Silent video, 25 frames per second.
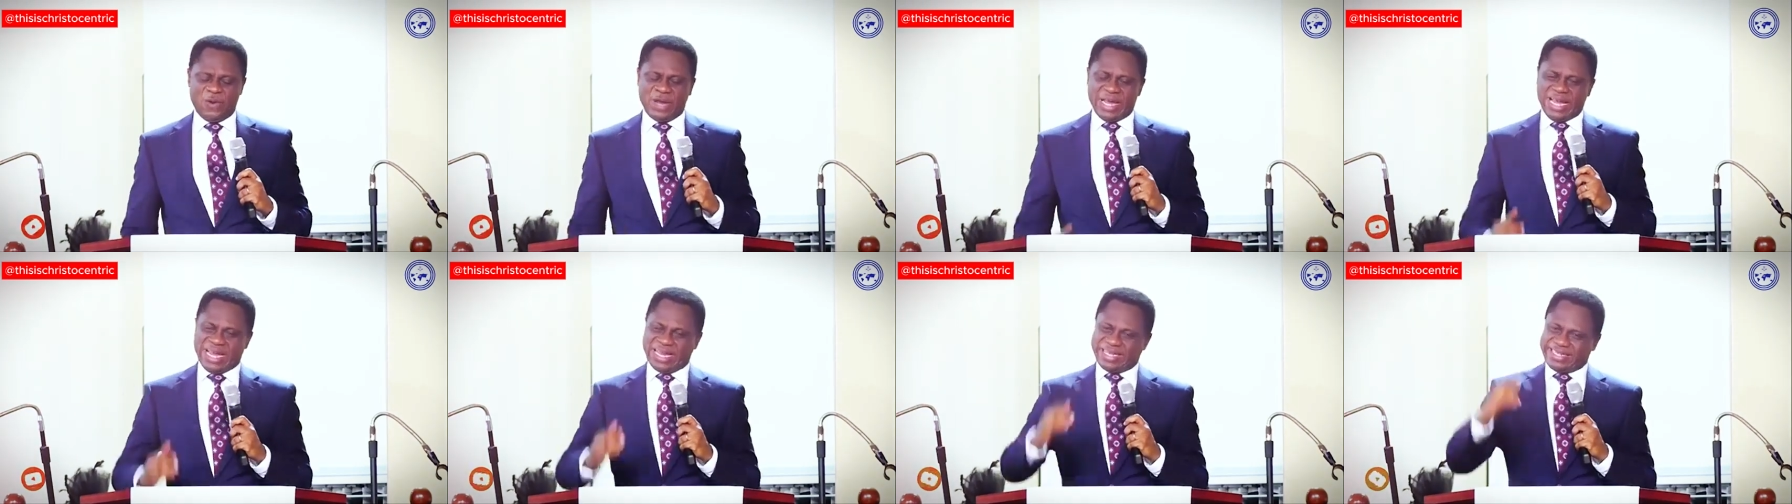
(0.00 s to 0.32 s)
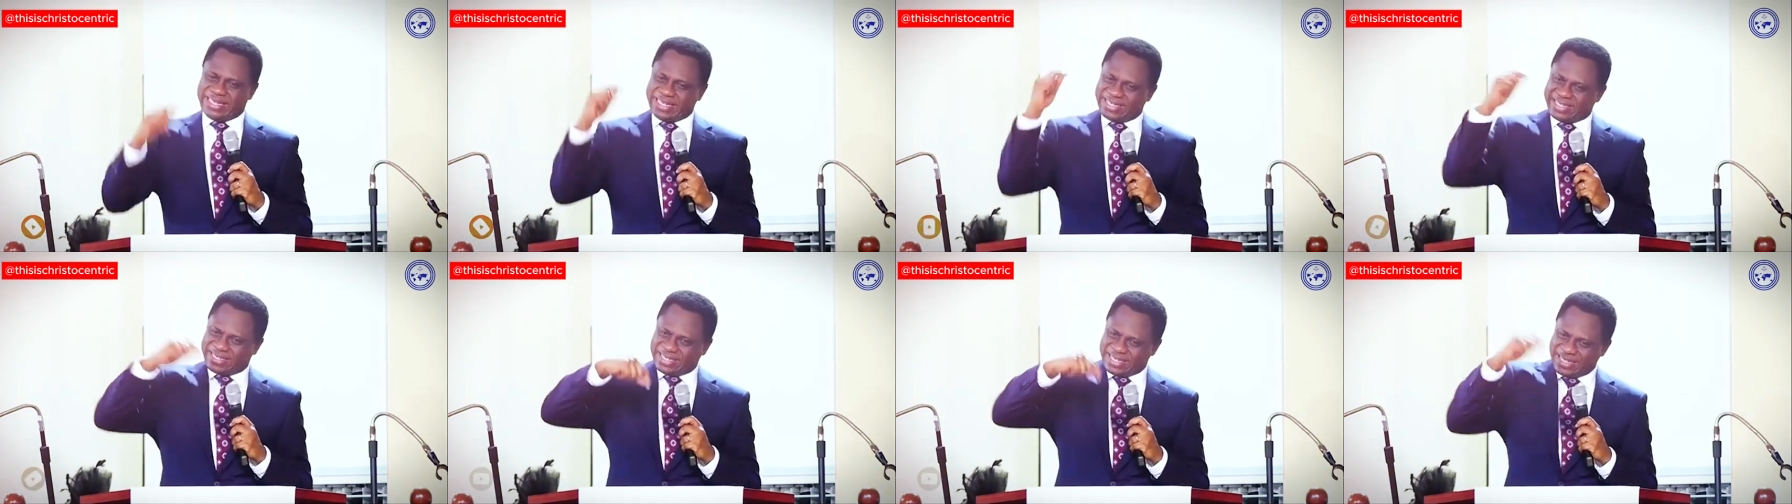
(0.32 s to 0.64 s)
It
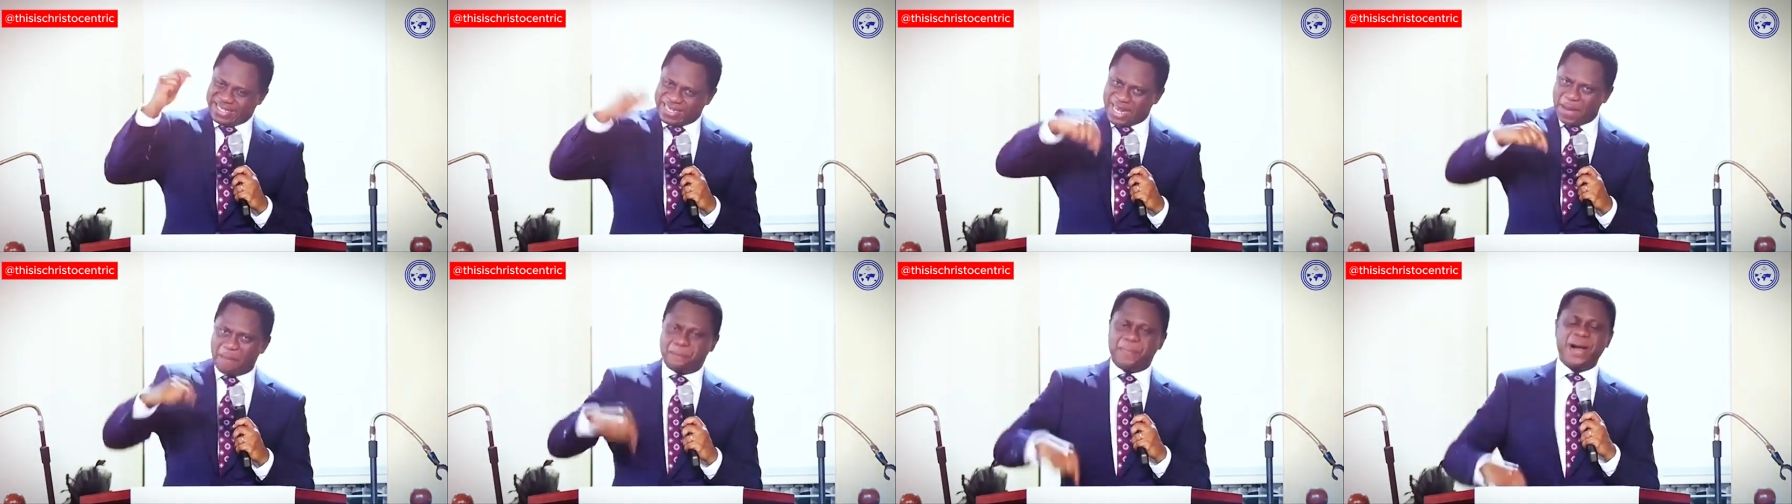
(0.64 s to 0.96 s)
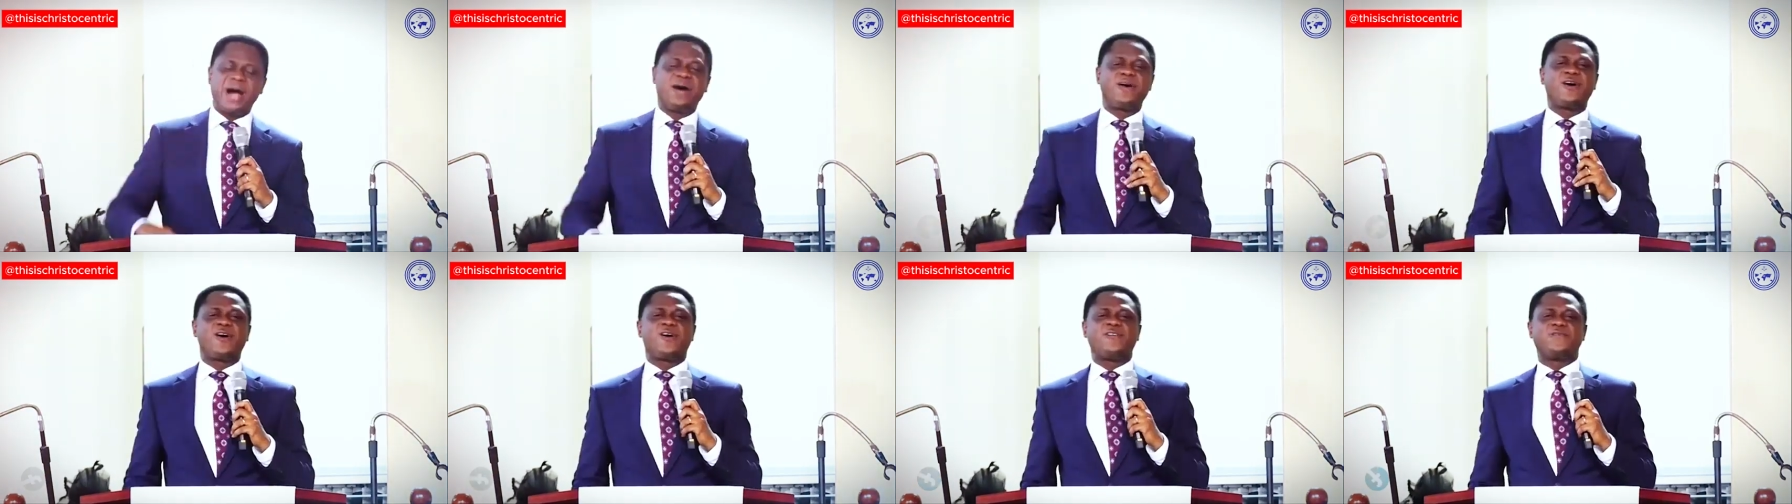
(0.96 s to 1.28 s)
is in the
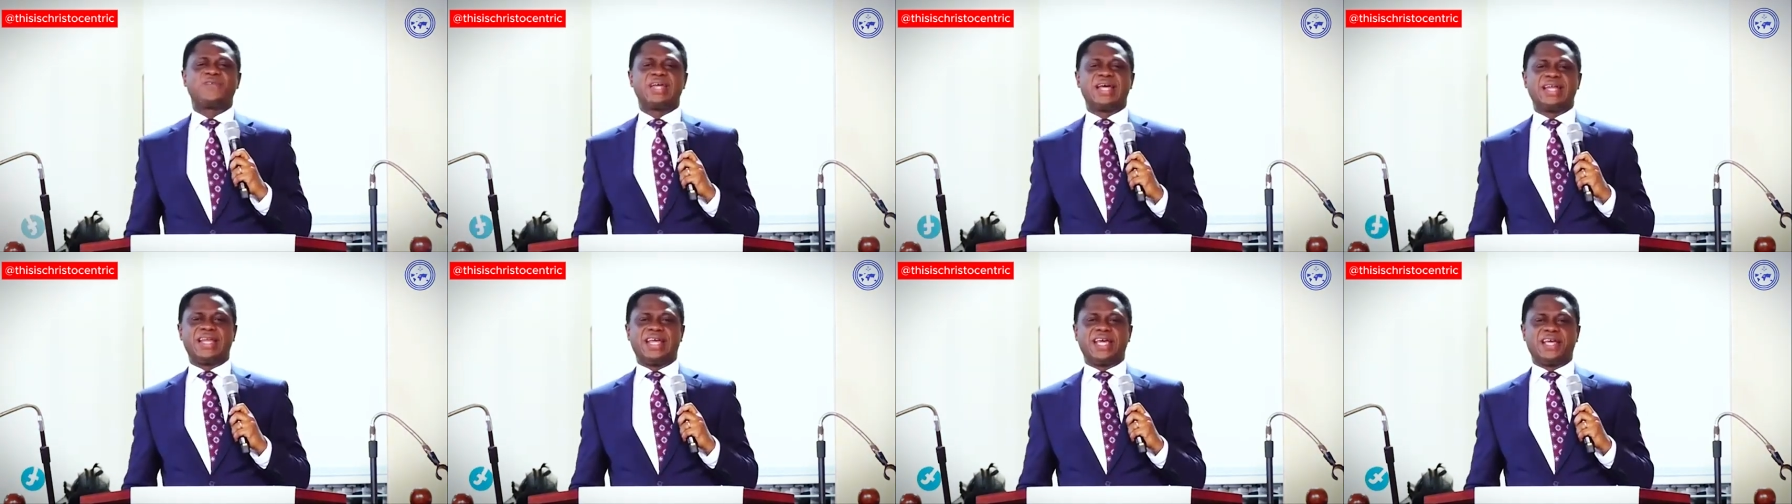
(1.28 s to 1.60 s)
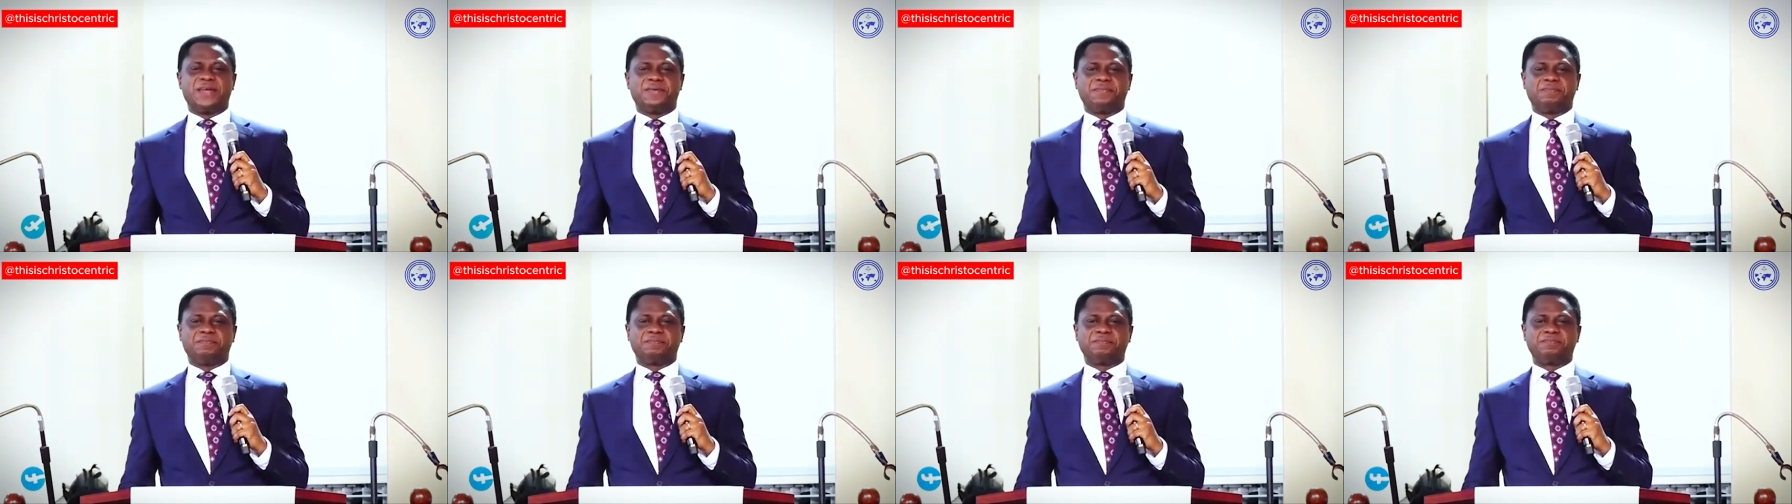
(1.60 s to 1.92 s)
power of the
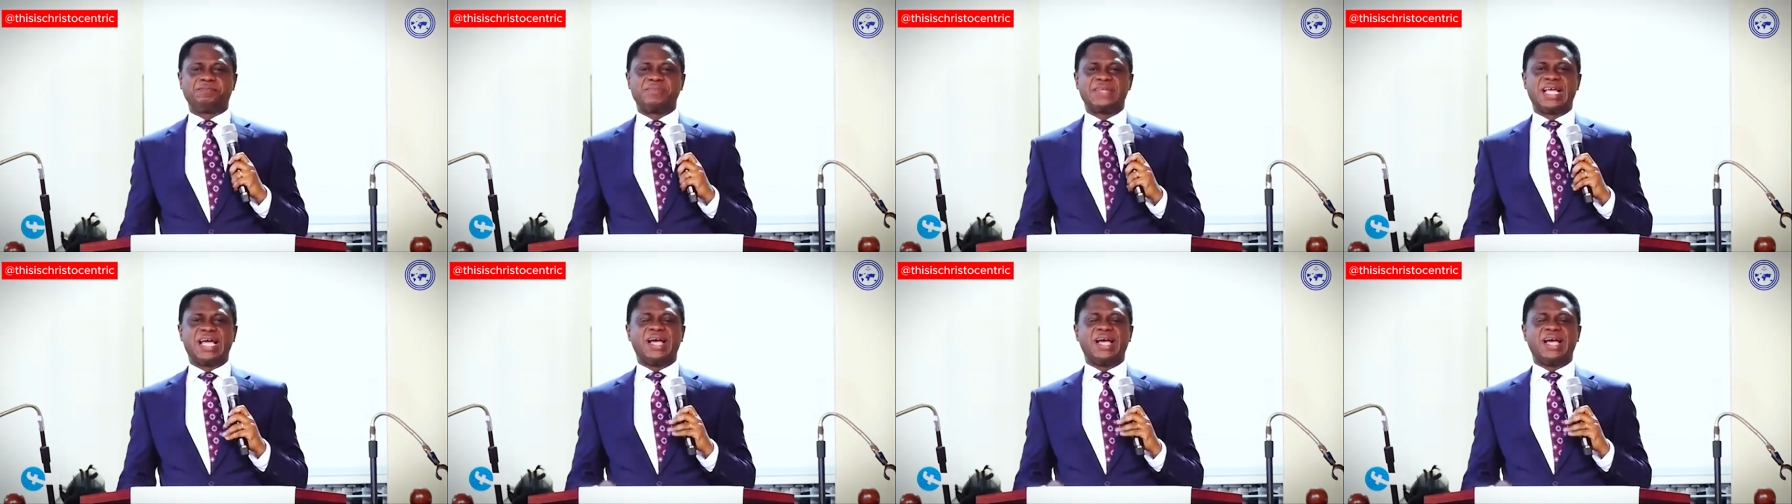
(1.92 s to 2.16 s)
name.